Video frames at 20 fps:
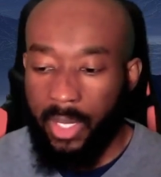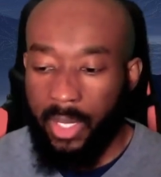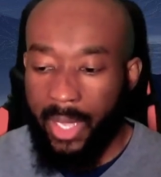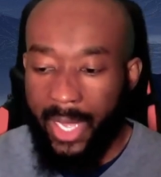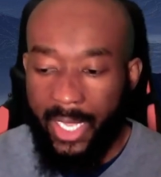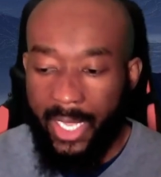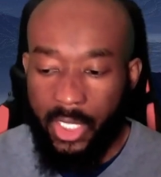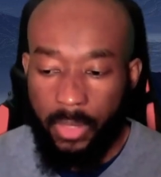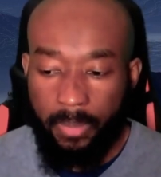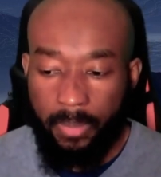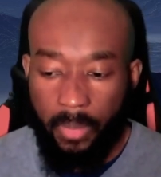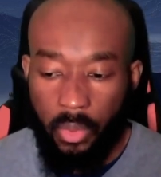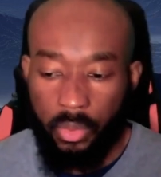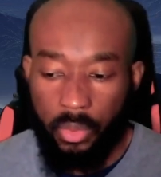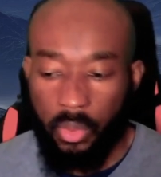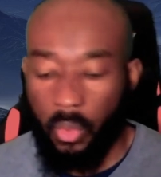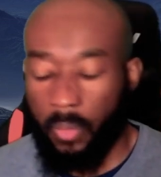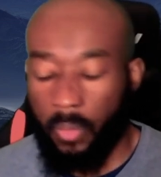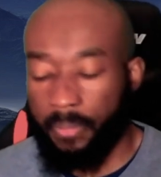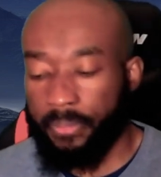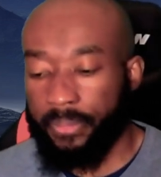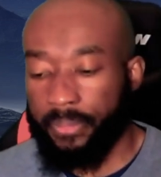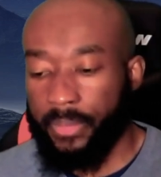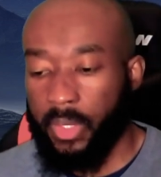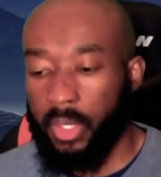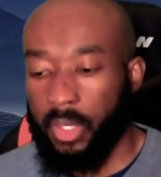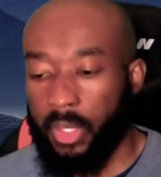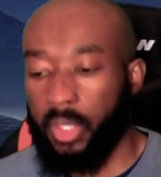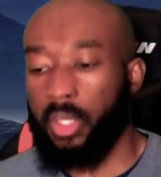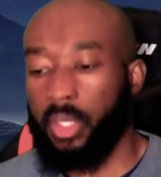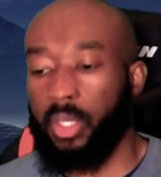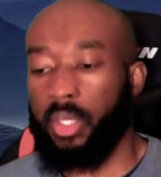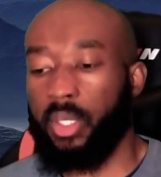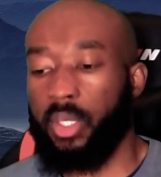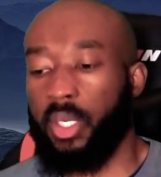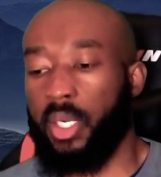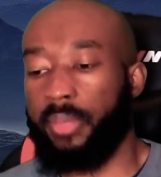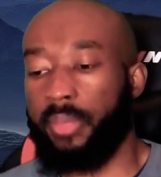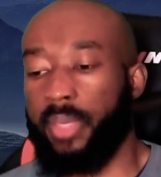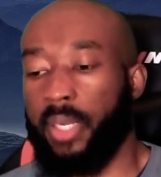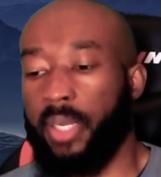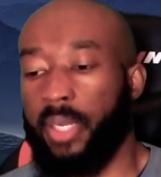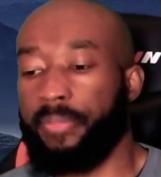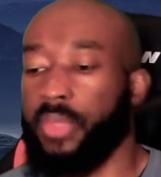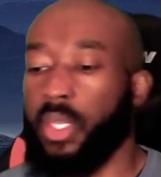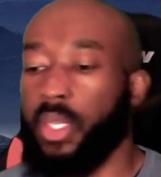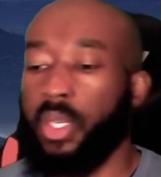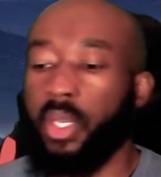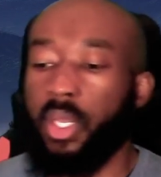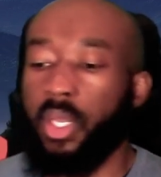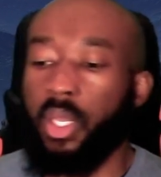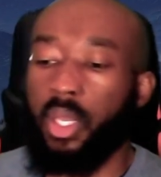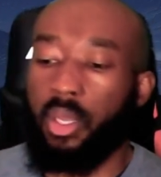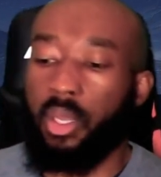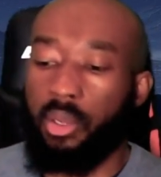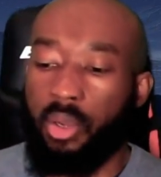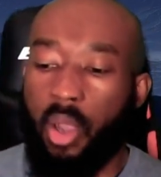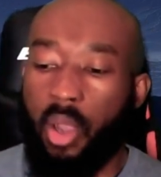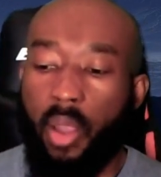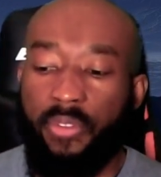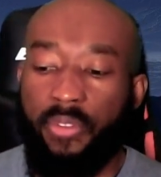as Moto, comma, of